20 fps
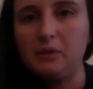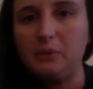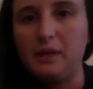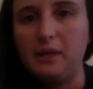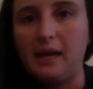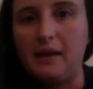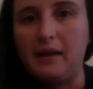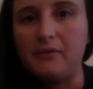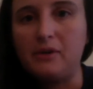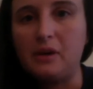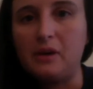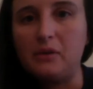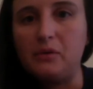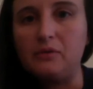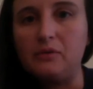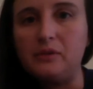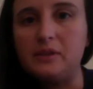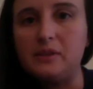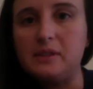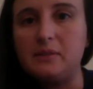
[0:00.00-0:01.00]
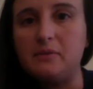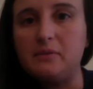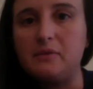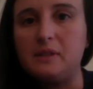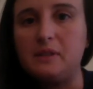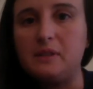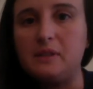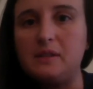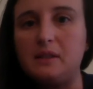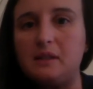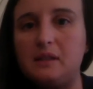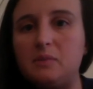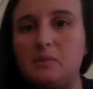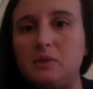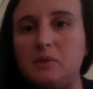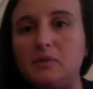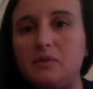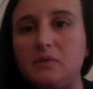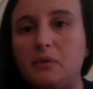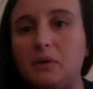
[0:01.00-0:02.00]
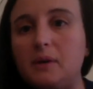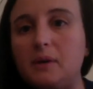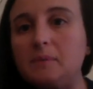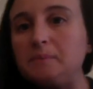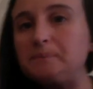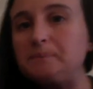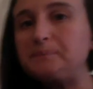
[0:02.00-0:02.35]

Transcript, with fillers: We have gone over some of these things before.